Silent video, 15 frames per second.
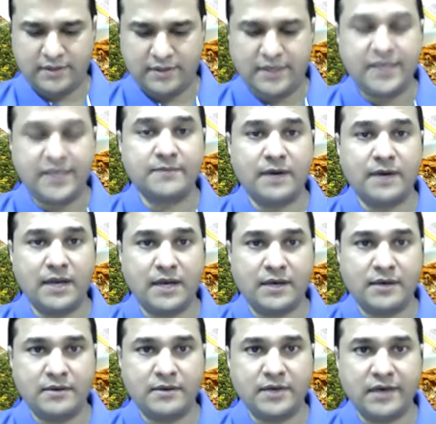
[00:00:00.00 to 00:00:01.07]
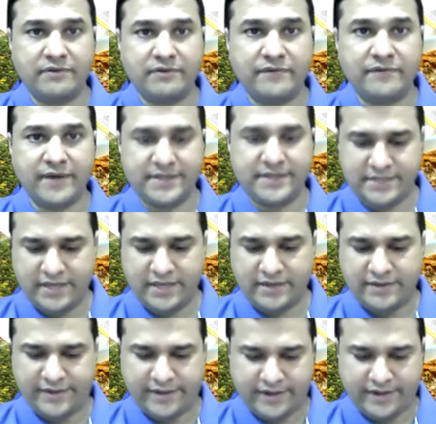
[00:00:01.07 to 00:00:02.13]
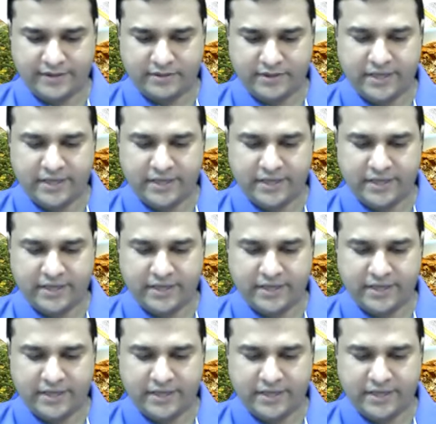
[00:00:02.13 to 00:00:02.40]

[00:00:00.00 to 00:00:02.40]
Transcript: Geetmala, every Wednesday at